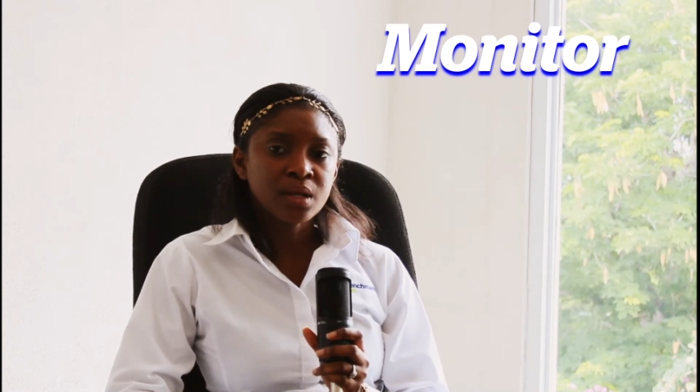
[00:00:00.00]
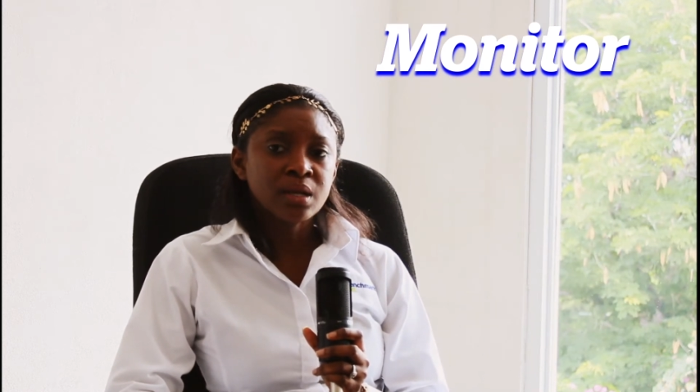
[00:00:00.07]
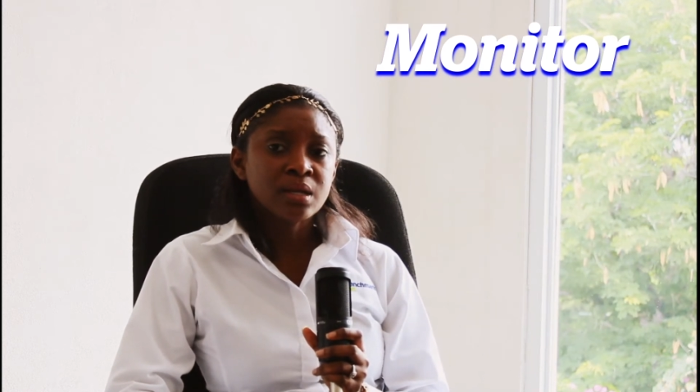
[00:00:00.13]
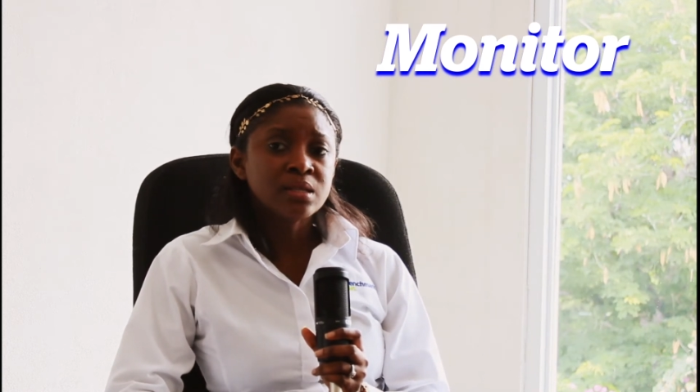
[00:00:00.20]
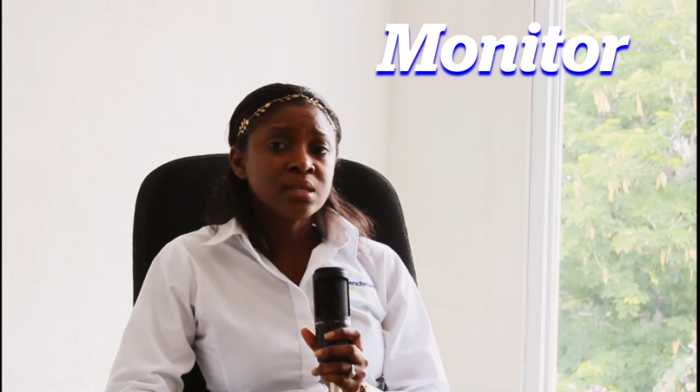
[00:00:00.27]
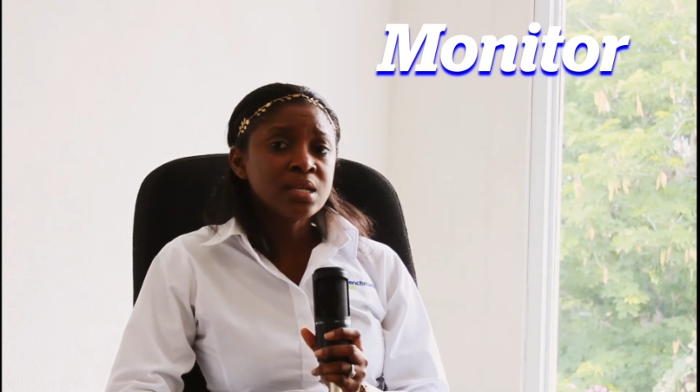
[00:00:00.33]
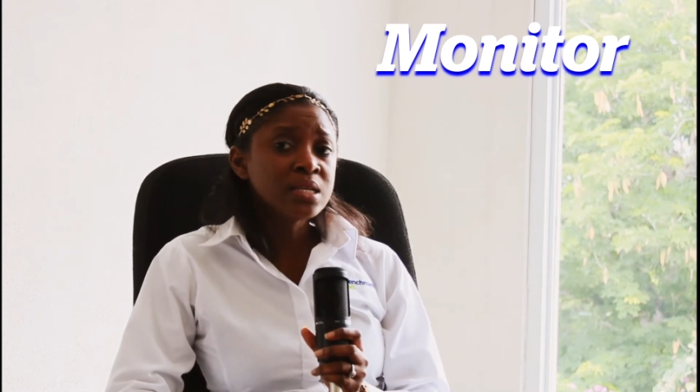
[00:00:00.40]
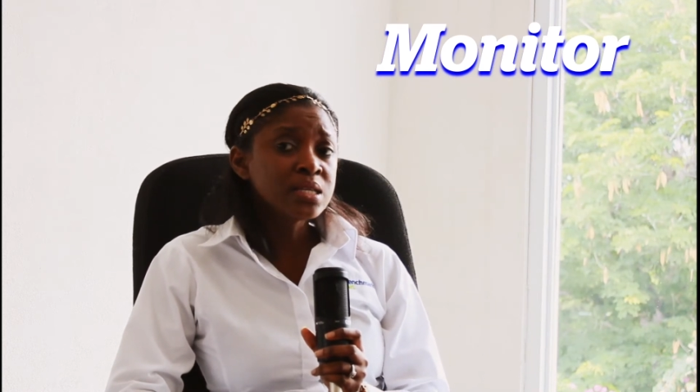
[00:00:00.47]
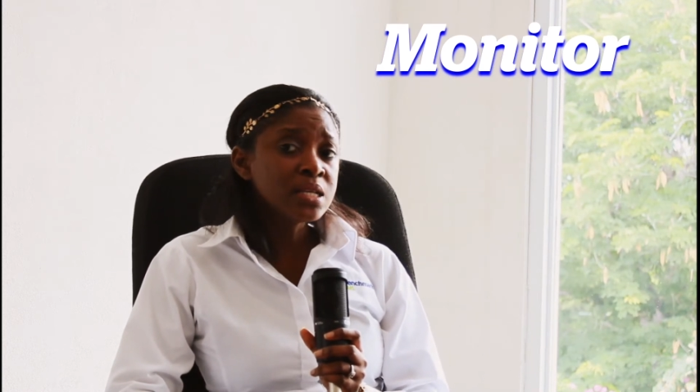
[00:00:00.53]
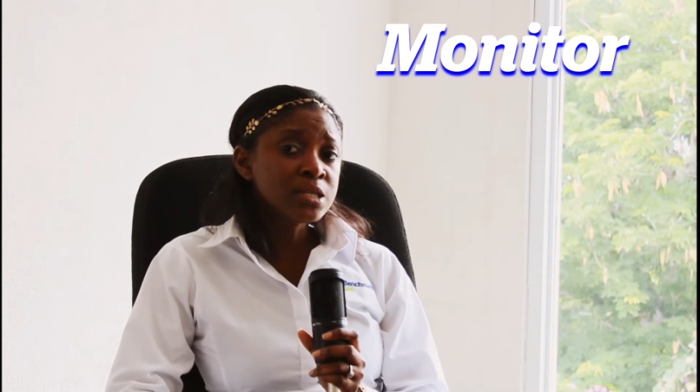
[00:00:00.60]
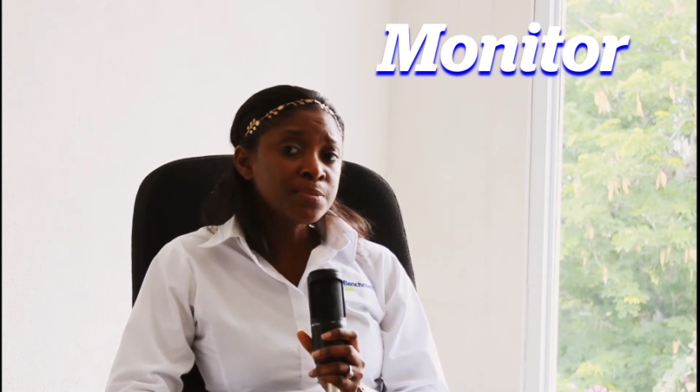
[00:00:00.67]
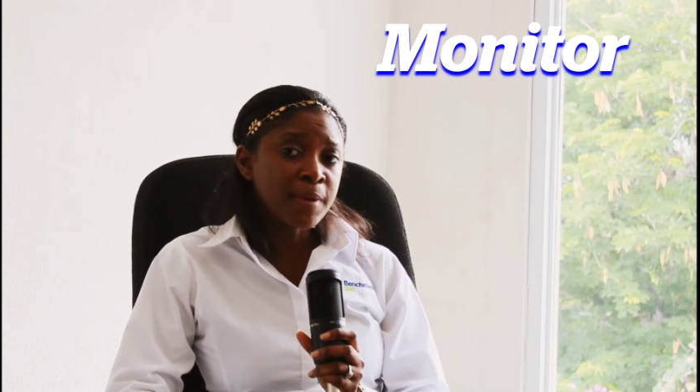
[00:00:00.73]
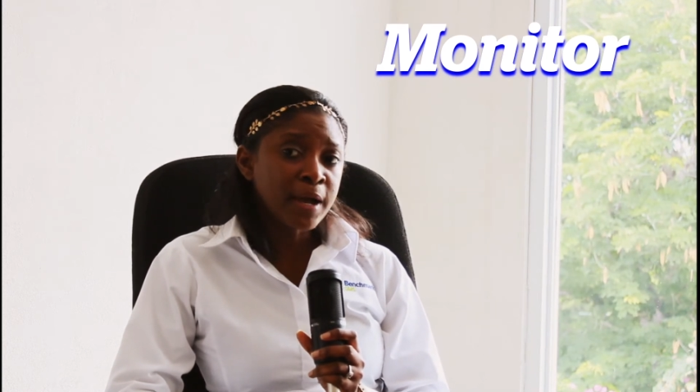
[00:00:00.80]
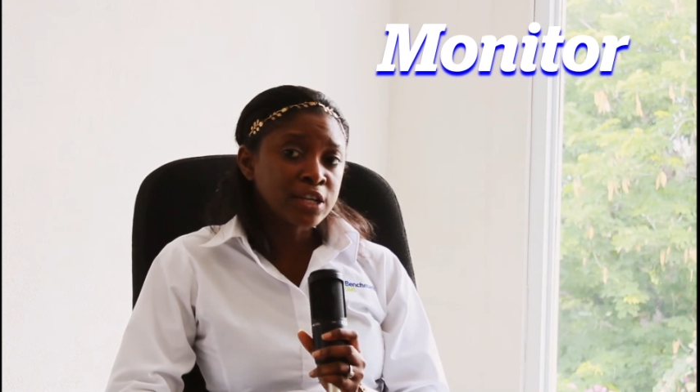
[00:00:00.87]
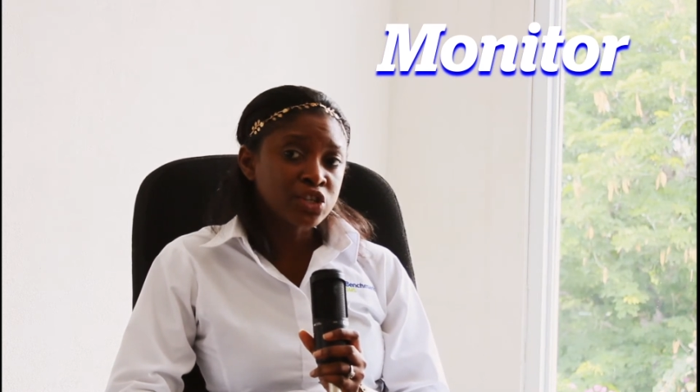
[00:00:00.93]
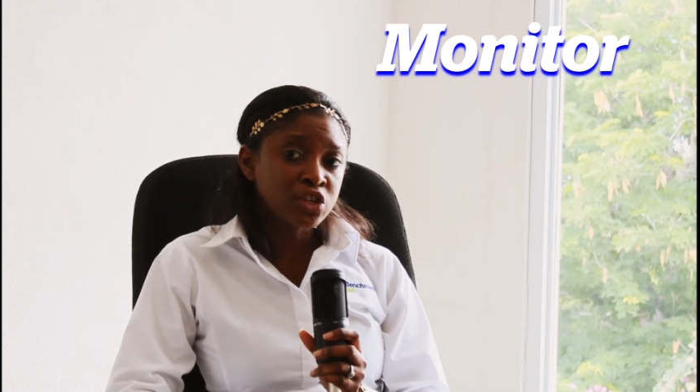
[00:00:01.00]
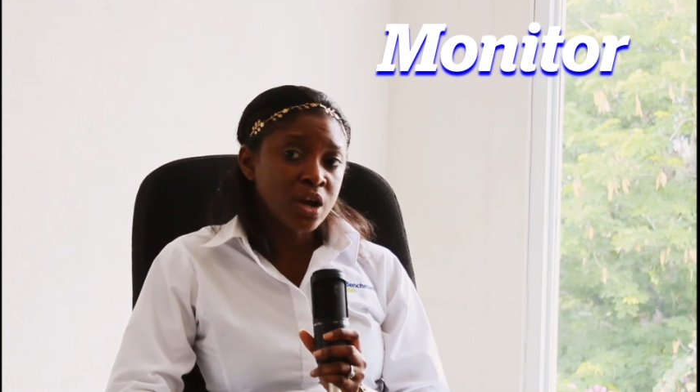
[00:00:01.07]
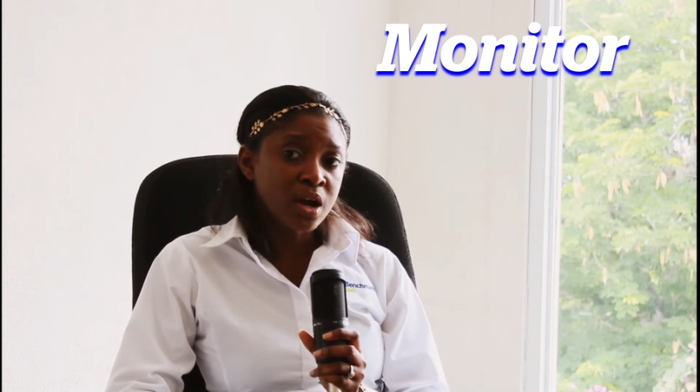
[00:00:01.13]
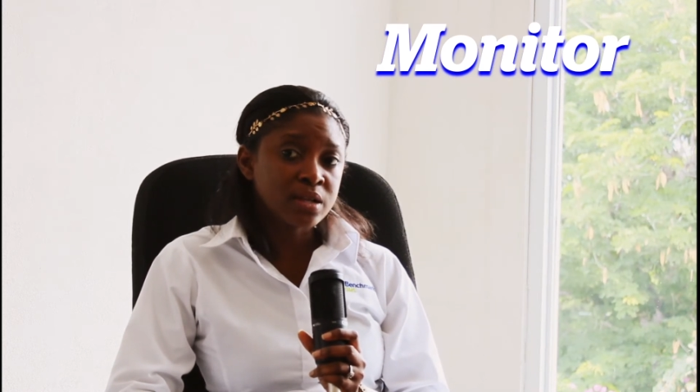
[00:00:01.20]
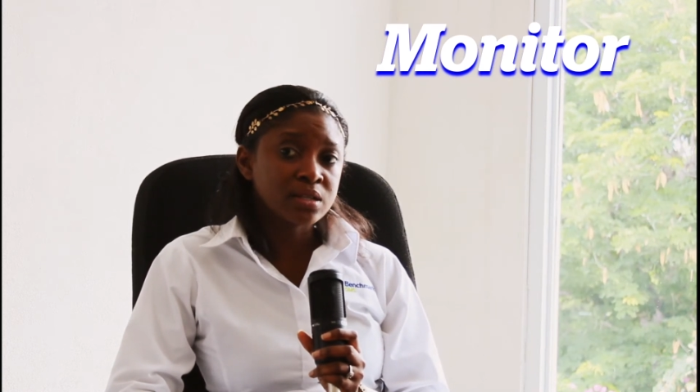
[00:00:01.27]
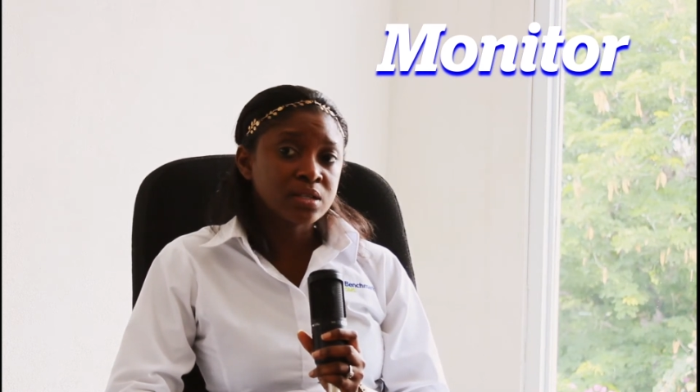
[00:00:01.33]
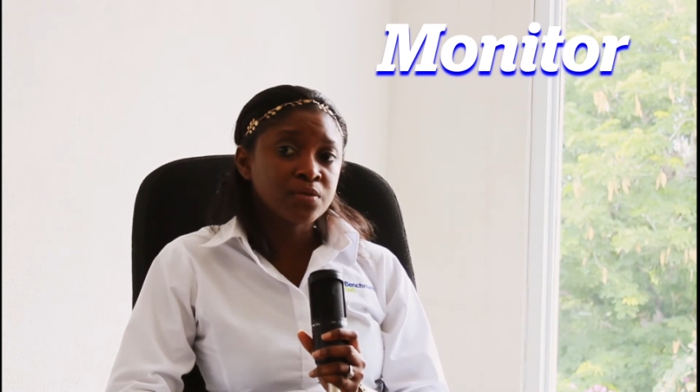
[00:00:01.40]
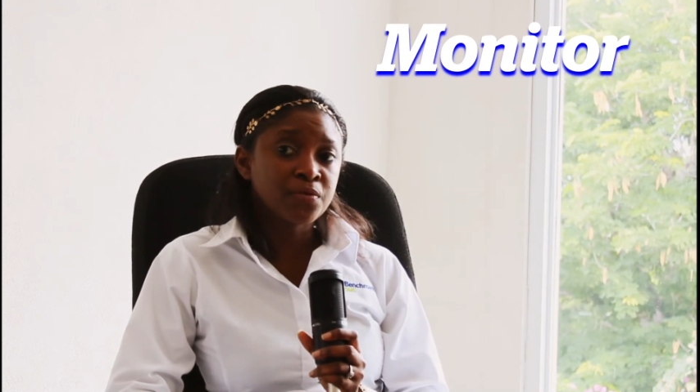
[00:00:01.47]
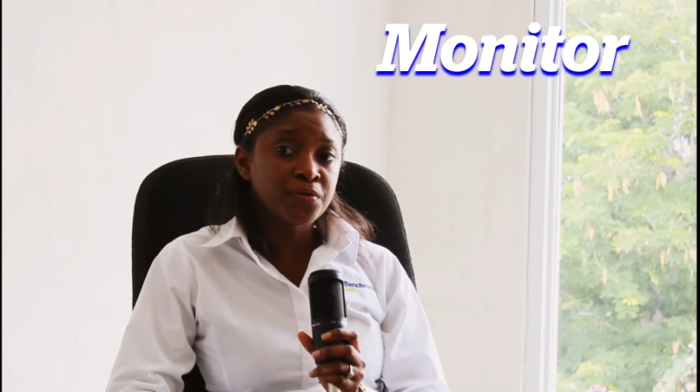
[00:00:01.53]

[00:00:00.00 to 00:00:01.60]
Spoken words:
These inspections